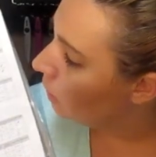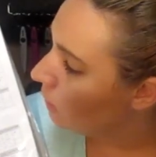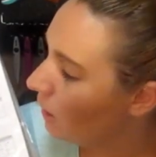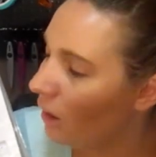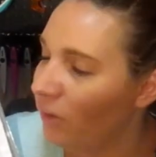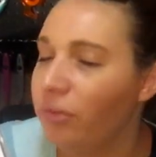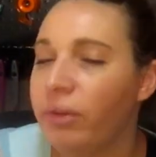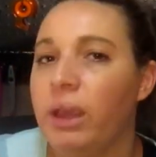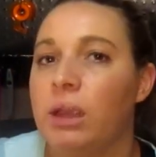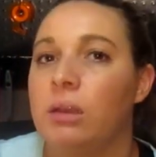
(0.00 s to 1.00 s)
kind of
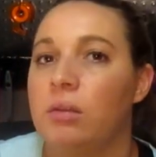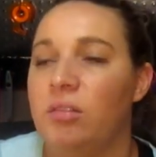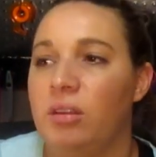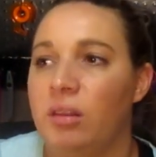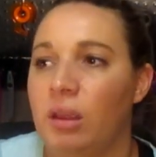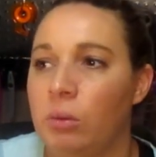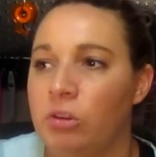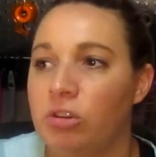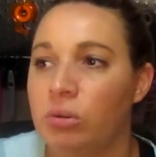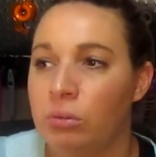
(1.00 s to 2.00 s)
like dealing
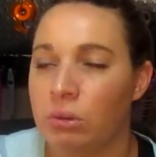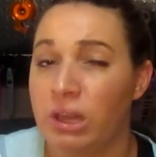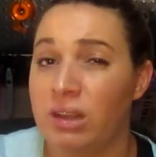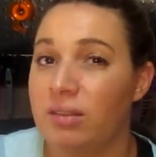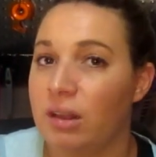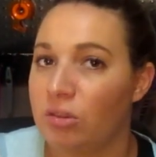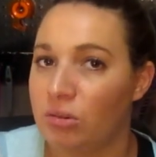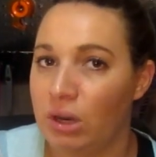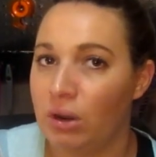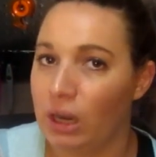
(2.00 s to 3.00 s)
with children with like
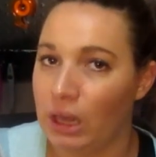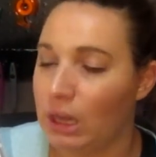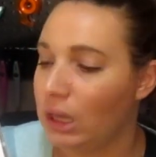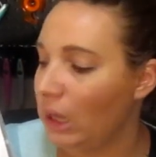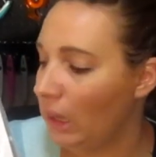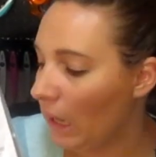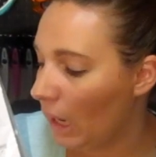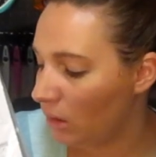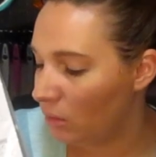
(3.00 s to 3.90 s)
sensory or anything like that.